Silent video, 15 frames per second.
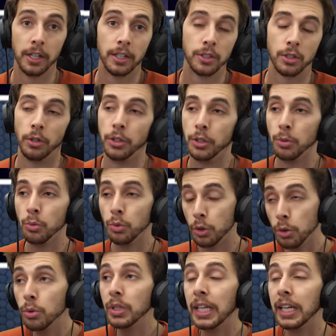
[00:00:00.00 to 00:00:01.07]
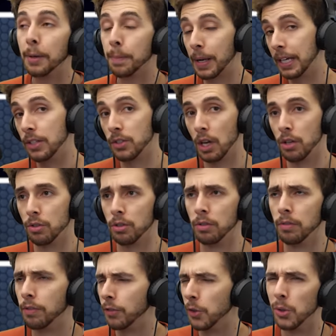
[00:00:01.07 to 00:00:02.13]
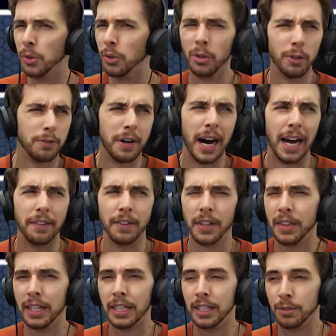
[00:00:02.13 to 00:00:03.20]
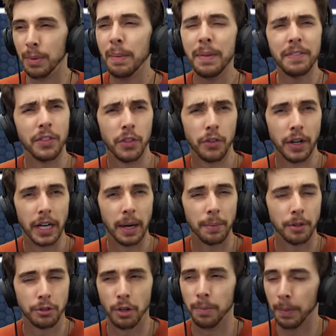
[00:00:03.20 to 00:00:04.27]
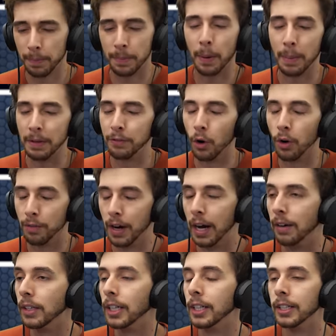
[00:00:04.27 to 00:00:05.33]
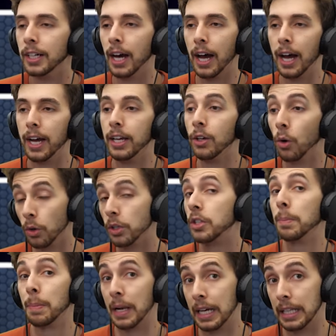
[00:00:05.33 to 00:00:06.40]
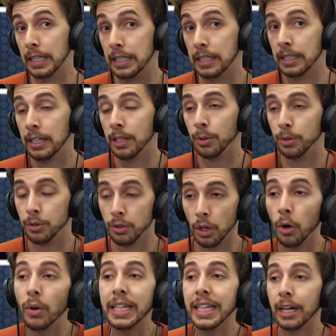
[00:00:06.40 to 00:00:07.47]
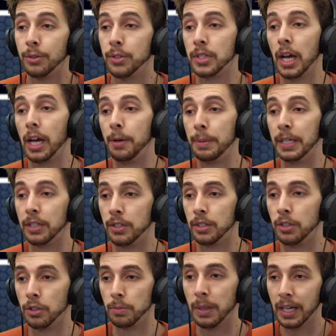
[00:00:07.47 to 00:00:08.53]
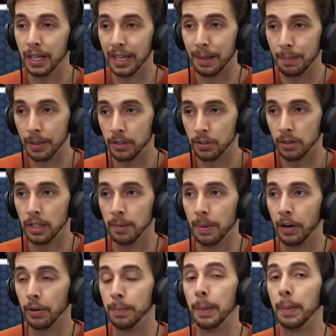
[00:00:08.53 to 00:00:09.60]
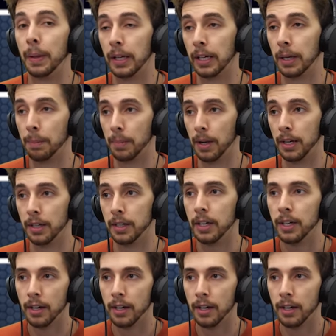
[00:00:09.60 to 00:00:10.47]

So you do need a PlayStation four or five, I think it is. Maybe even three. I'm not sure, but probably four or five uh, in order to play this, which is the only downside because it does mean it limits the amount of people that can play it.